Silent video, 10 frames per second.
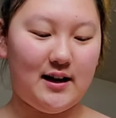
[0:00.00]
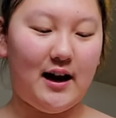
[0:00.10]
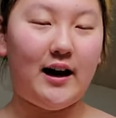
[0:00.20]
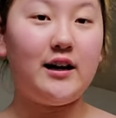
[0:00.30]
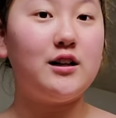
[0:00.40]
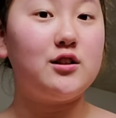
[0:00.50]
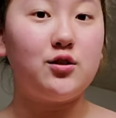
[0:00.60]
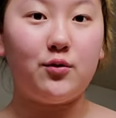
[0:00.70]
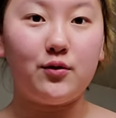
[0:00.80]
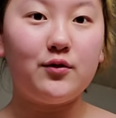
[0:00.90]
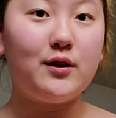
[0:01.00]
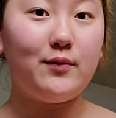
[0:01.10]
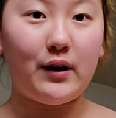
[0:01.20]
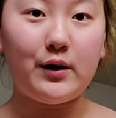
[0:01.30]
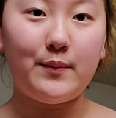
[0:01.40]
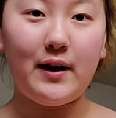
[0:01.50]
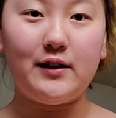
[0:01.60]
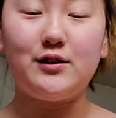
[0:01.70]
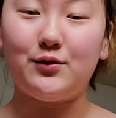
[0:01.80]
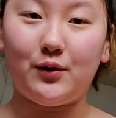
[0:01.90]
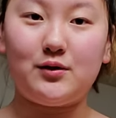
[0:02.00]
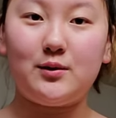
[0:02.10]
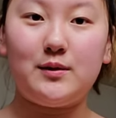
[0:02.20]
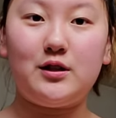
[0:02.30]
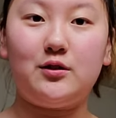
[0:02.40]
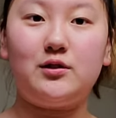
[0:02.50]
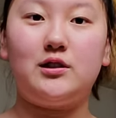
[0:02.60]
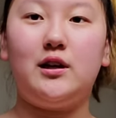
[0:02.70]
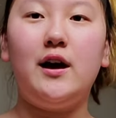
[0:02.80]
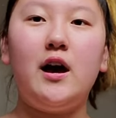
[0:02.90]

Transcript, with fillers: I totally recommend Tuo